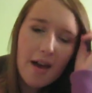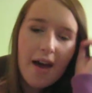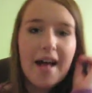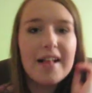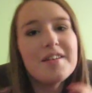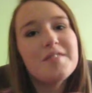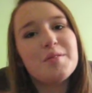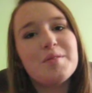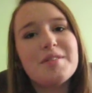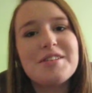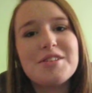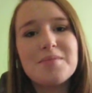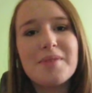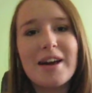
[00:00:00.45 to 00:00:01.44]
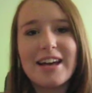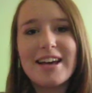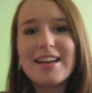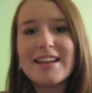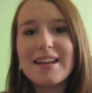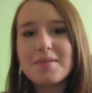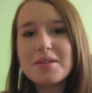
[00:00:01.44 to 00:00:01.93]
Hello everyone, it's Rebecca,
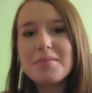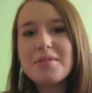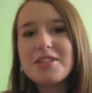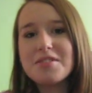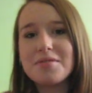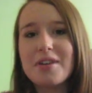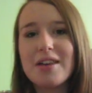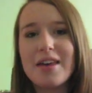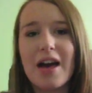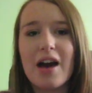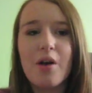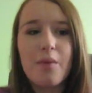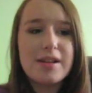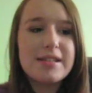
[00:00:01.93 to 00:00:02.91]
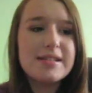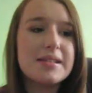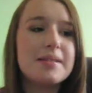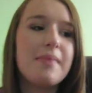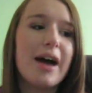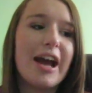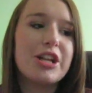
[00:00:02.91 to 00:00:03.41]
and I'm going to be doing what's
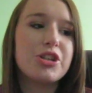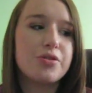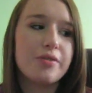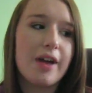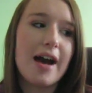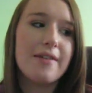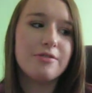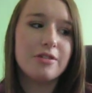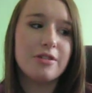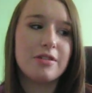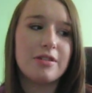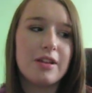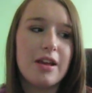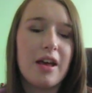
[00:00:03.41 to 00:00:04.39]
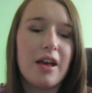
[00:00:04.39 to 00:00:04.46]
in my travel